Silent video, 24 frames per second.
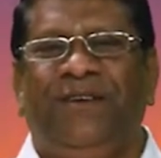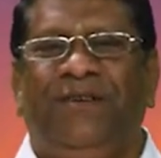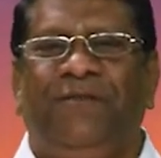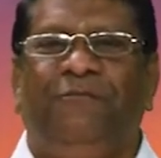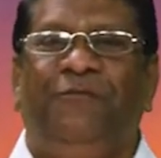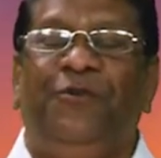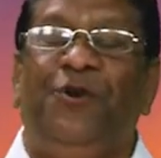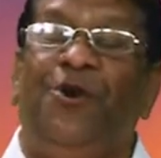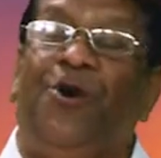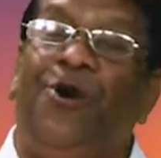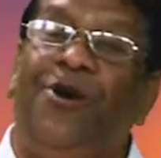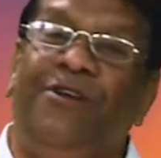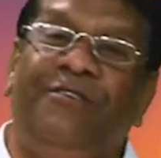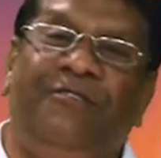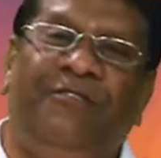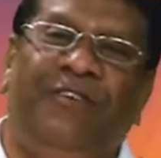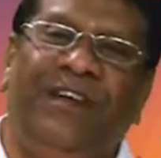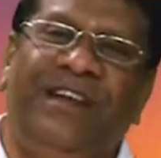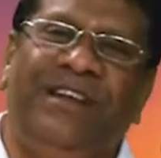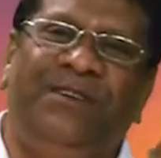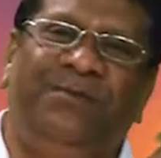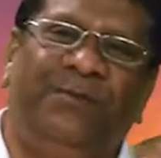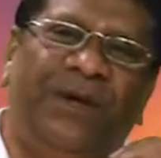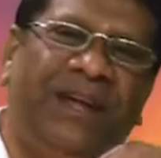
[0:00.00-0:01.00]
We all
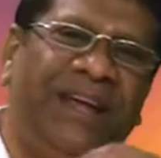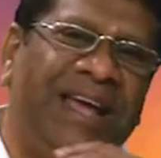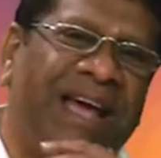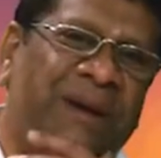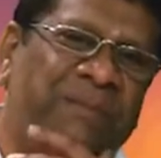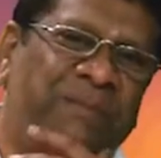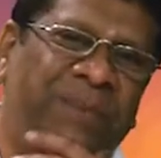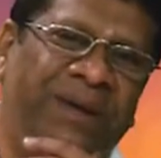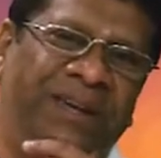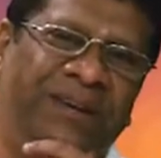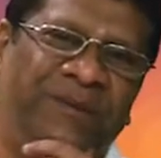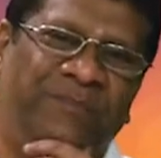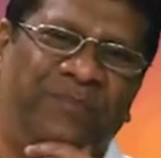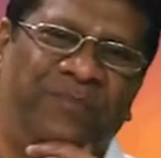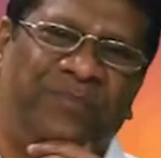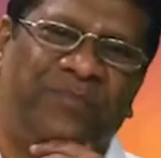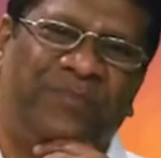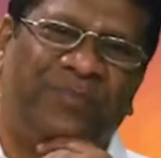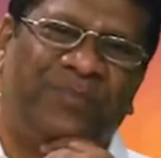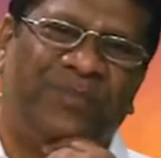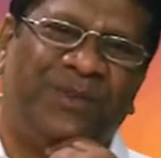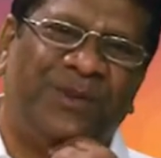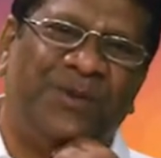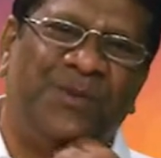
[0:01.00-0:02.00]
felt very happy.
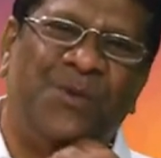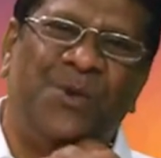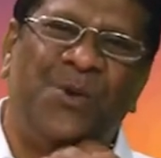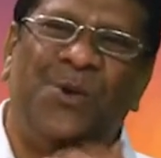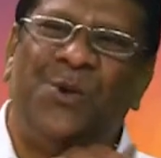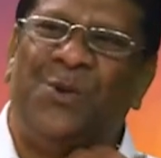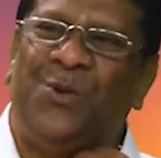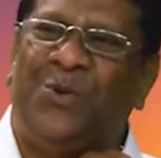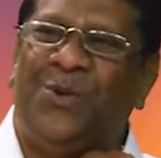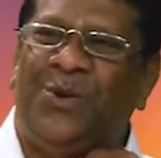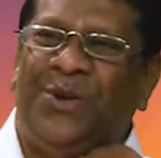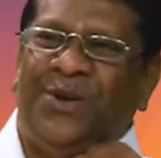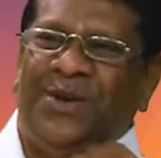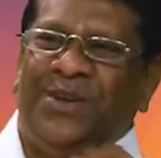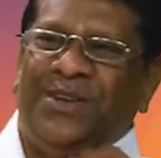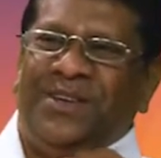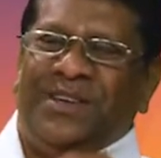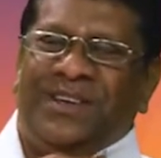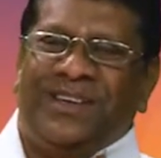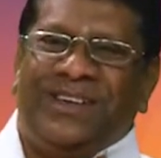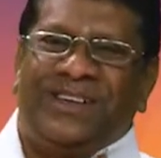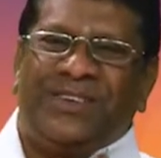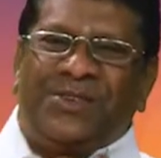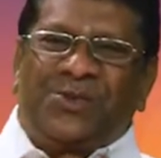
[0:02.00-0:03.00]
Oh,
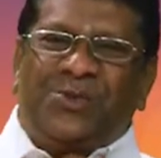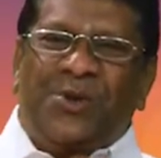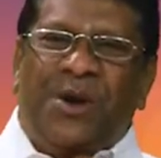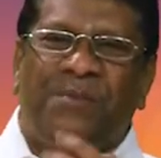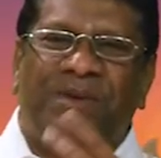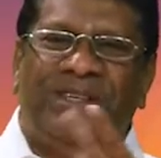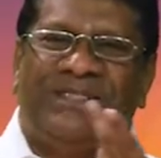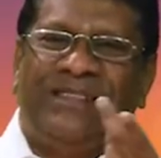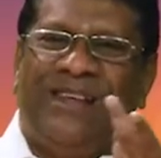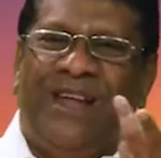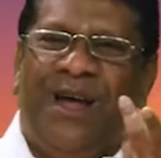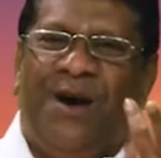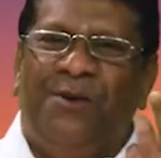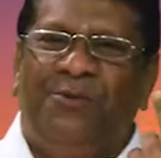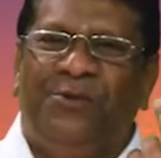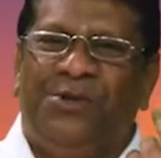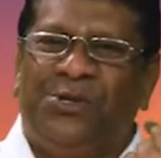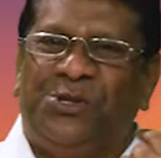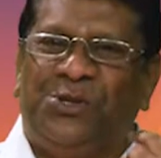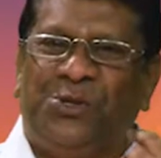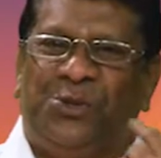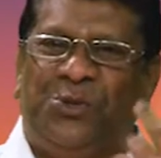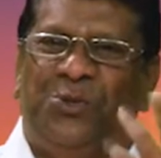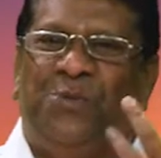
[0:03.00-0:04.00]
Swami's love
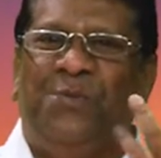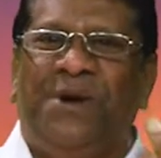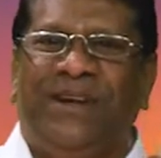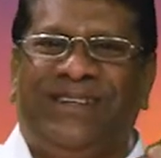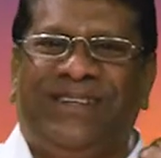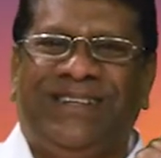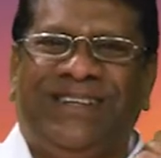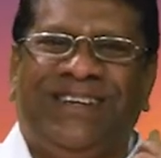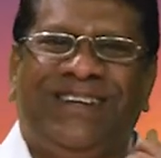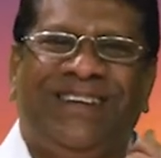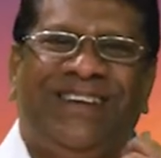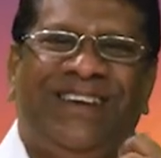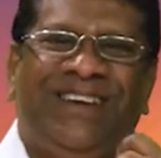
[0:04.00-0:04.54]
is too much.